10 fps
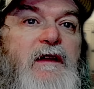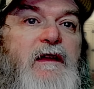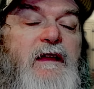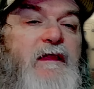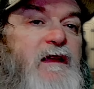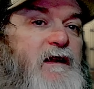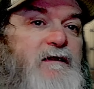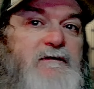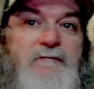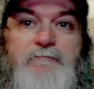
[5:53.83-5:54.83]
And
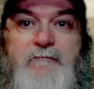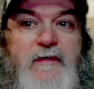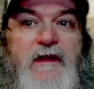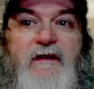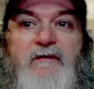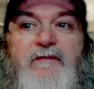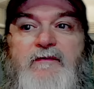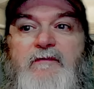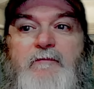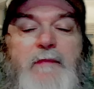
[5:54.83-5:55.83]
then
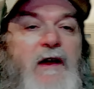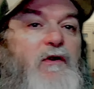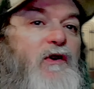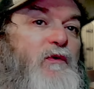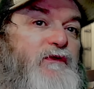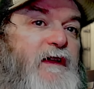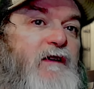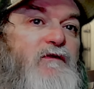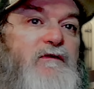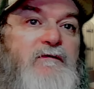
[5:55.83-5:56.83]
if power goes
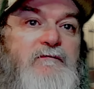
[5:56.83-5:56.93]
out,